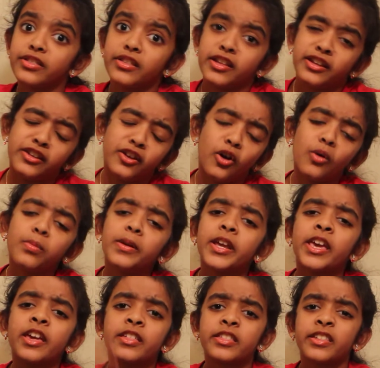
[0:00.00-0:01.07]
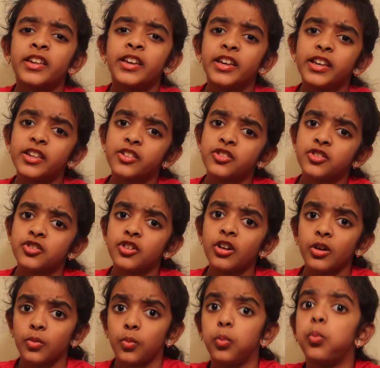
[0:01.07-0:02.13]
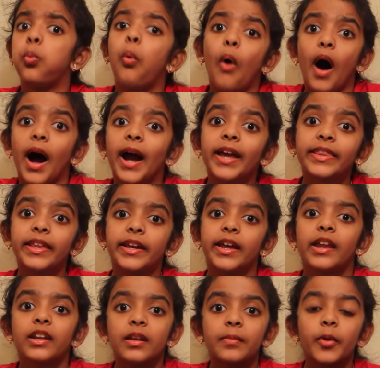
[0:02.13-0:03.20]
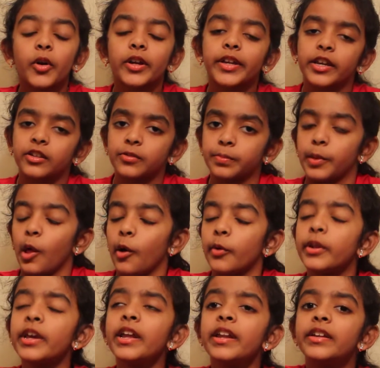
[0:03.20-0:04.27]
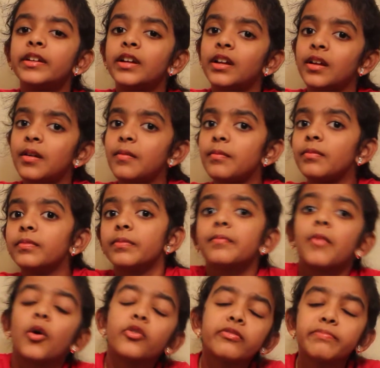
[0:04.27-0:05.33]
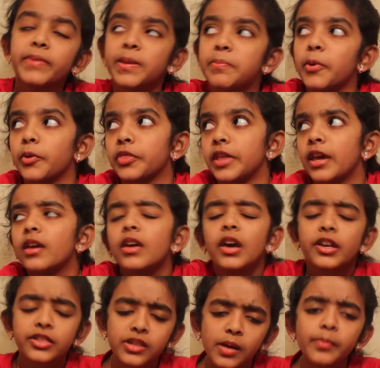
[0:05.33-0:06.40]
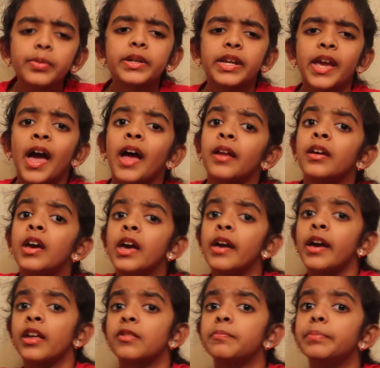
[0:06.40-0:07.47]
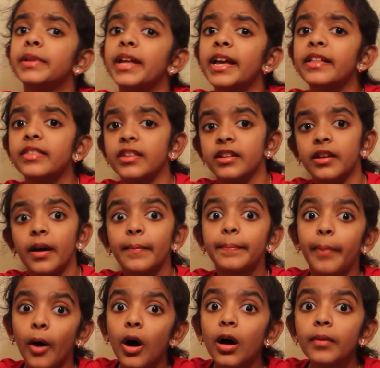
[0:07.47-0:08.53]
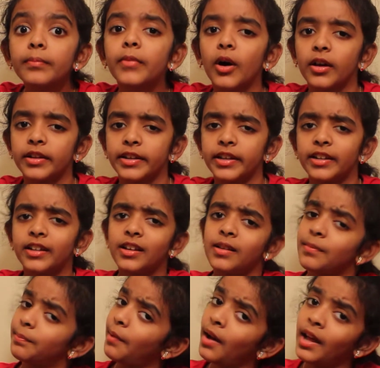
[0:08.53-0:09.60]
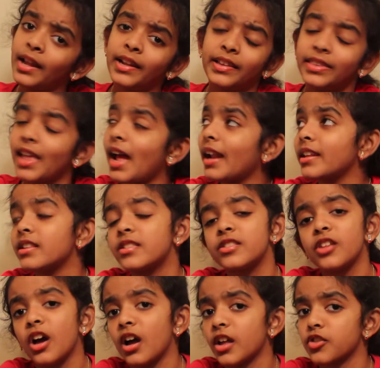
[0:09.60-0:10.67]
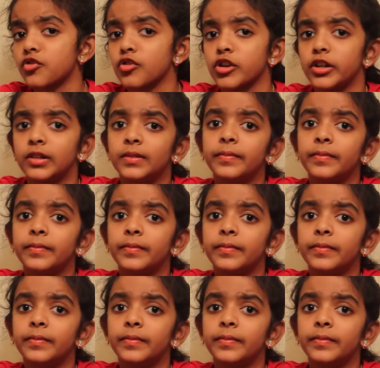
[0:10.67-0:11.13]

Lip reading: nobody is sure why the Hindenburg exploded. Most people think somebody has planted a bomb on it, but that is not true.